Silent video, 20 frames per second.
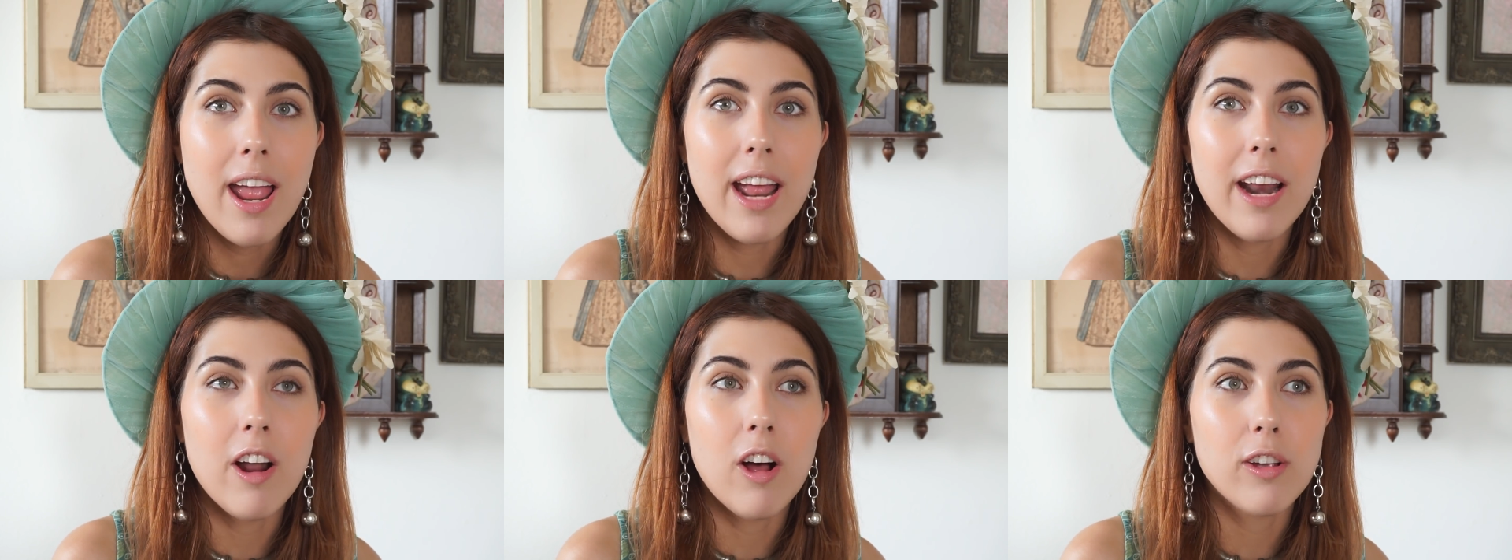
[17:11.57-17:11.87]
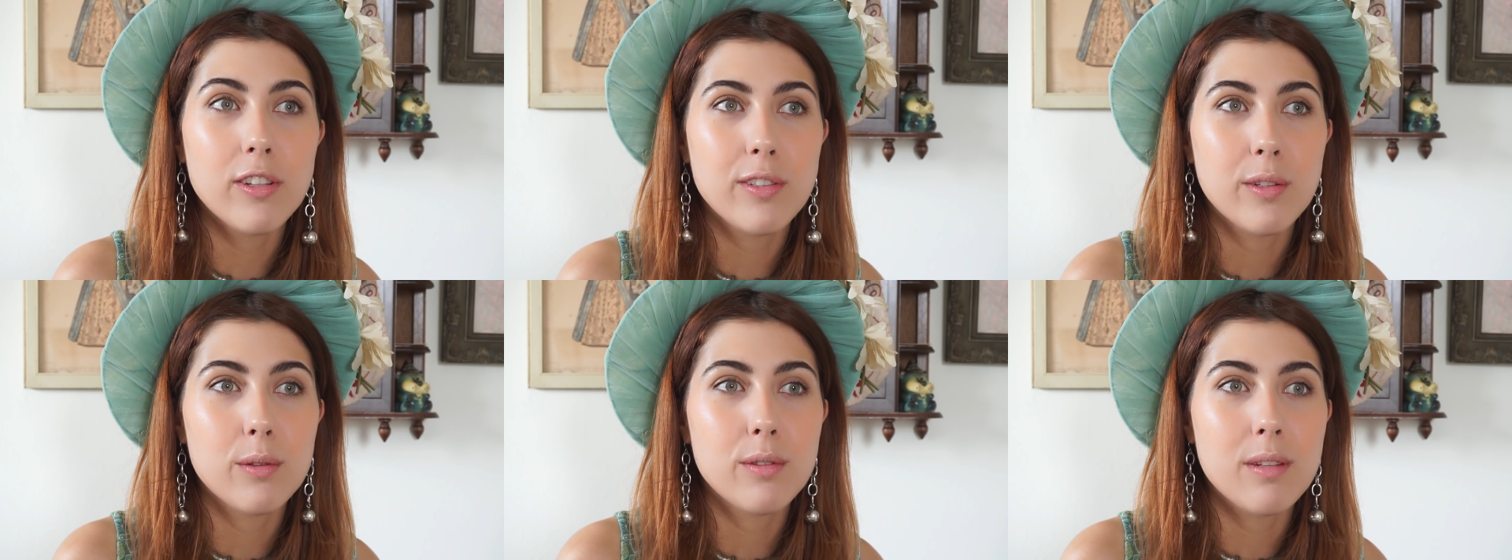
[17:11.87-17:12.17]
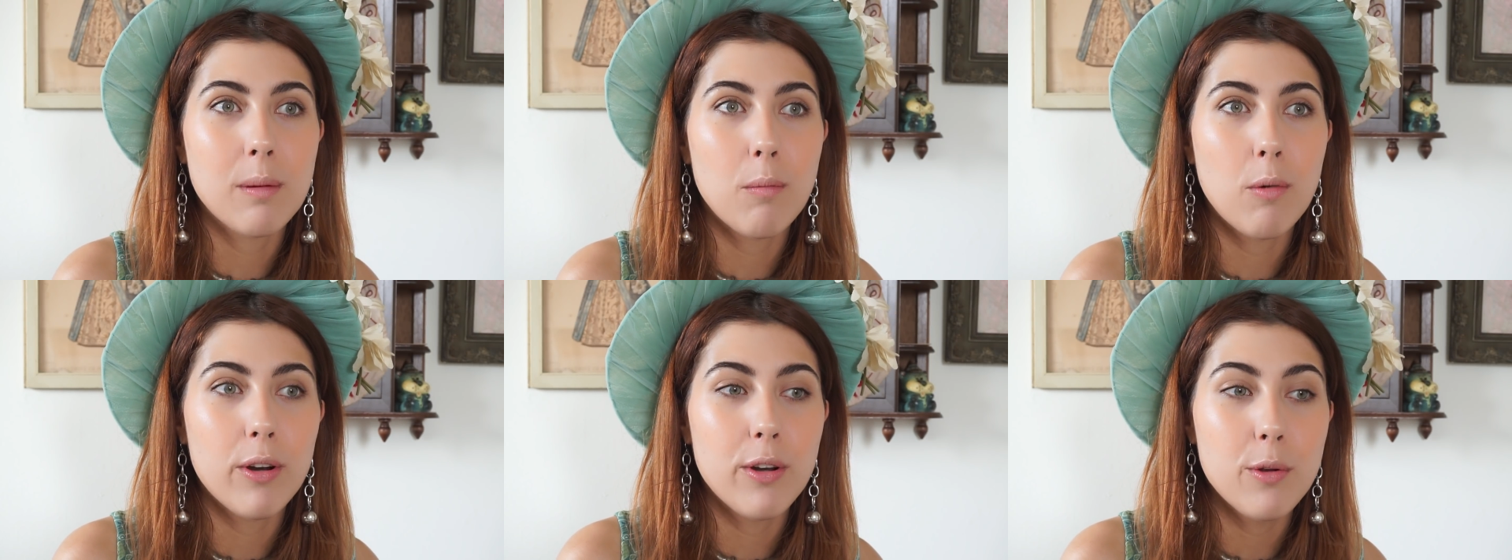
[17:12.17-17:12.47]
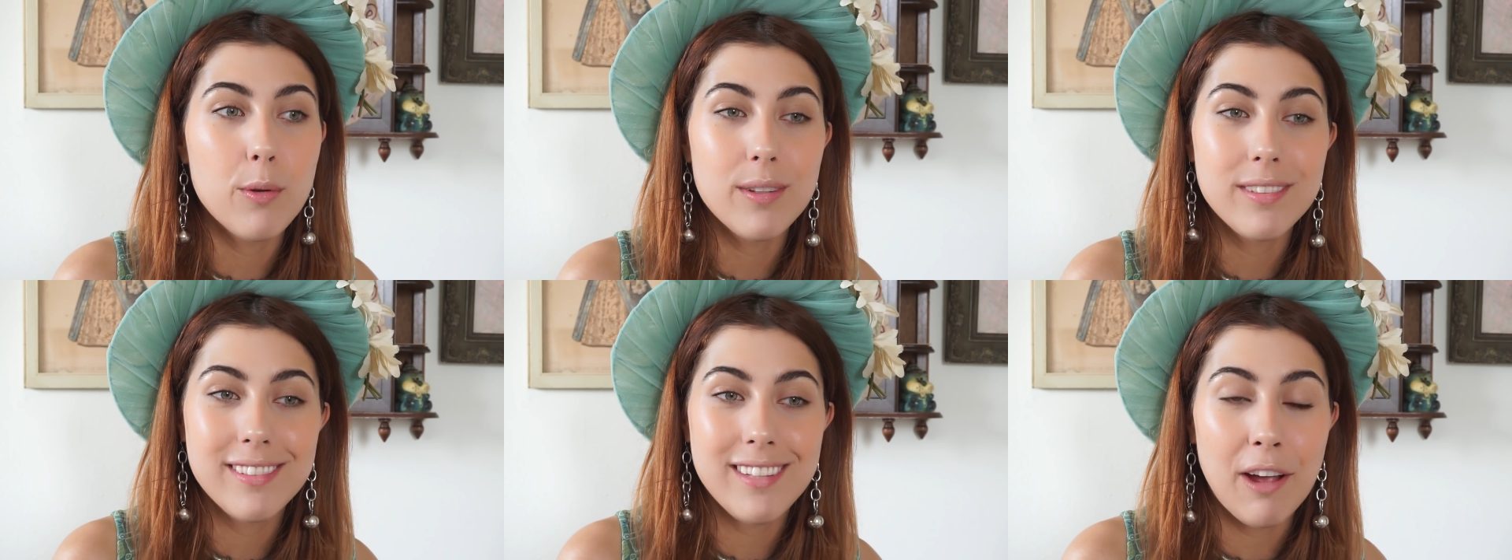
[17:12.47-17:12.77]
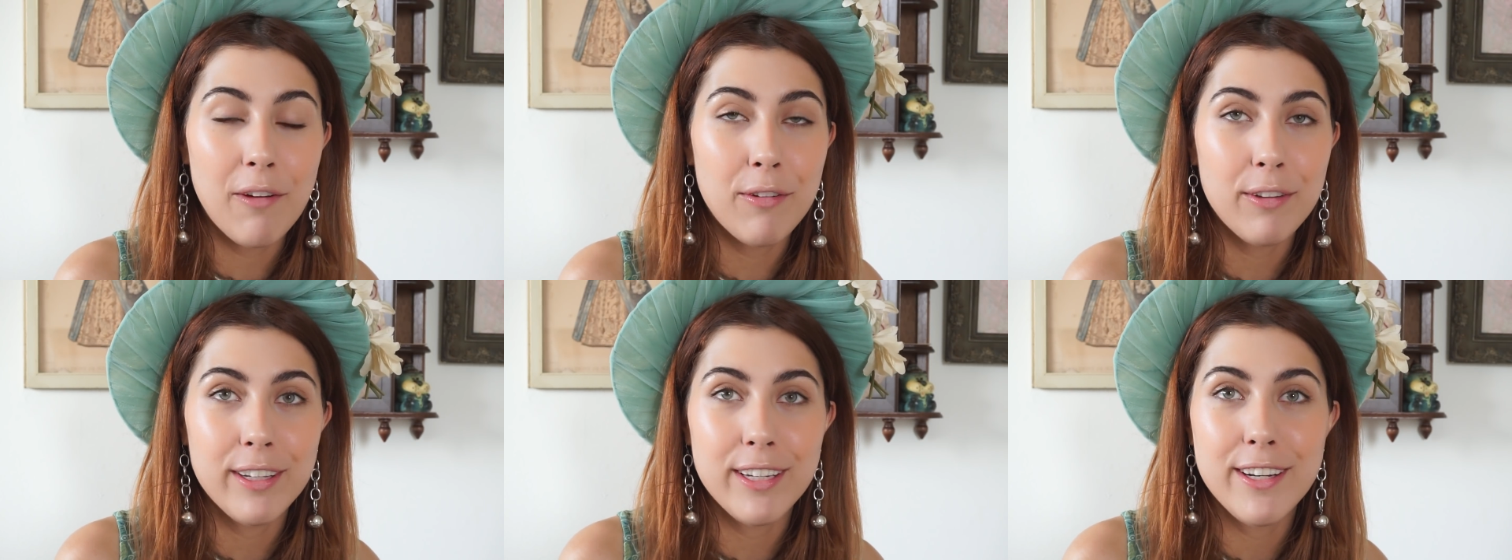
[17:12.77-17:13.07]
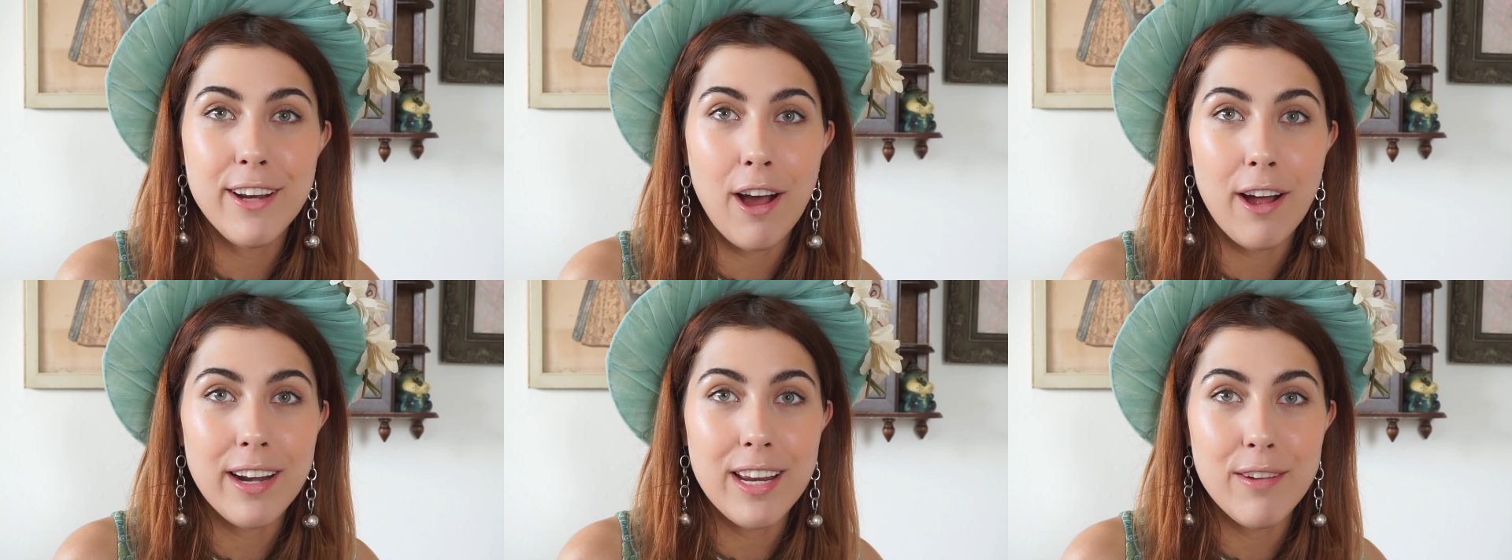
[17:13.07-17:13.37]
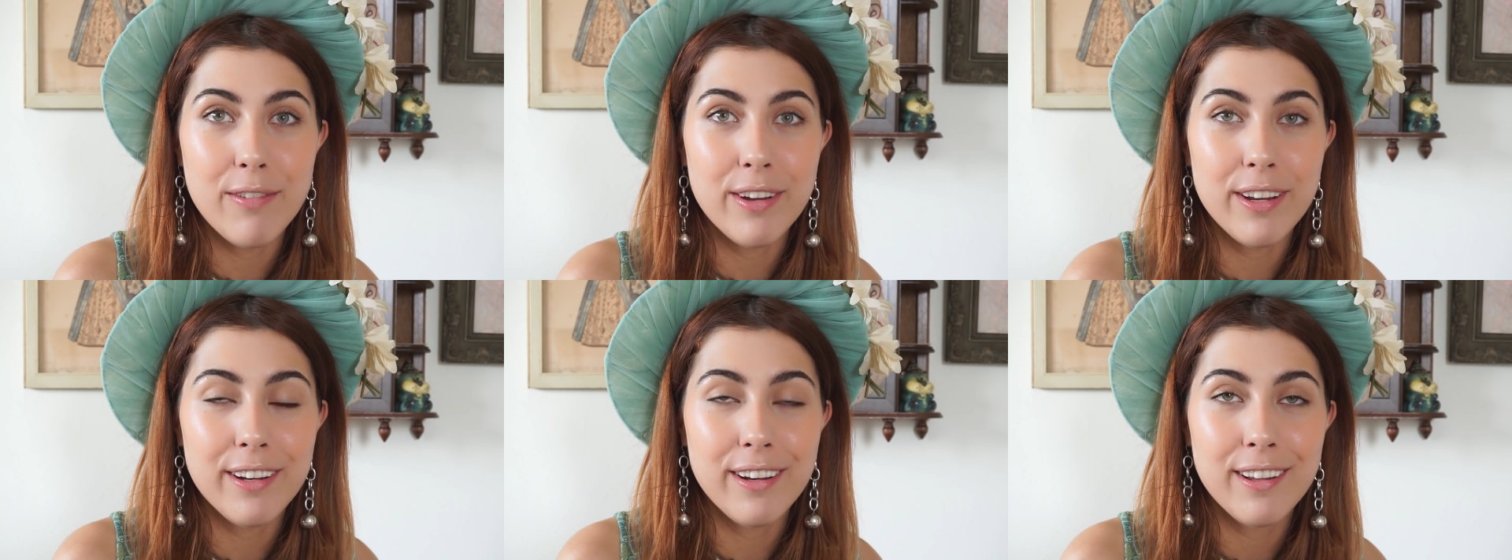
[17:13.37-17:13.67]
And also someone who has definitely not
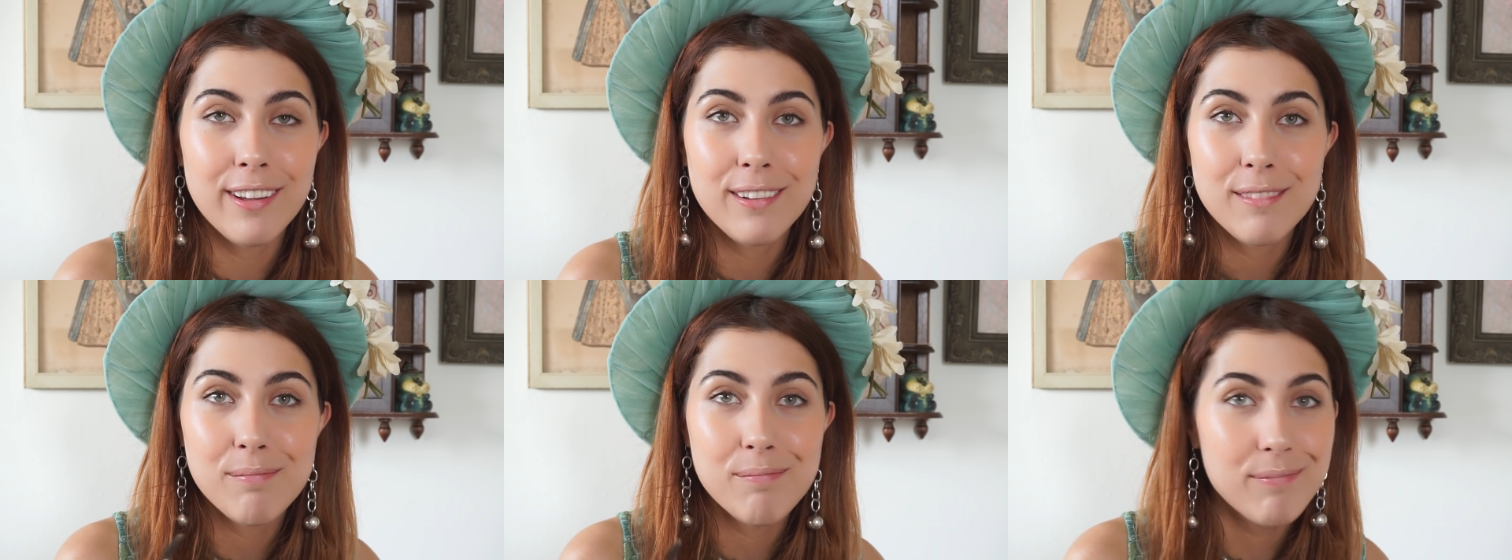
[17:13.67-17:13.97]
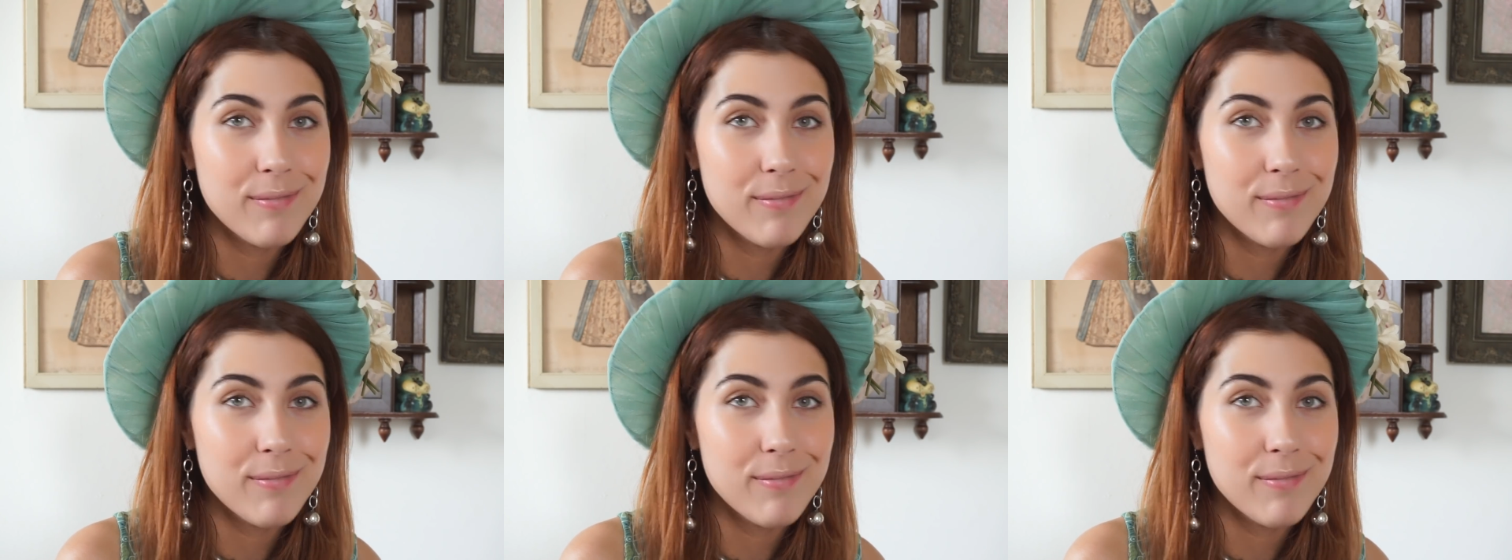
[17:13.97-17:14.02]
even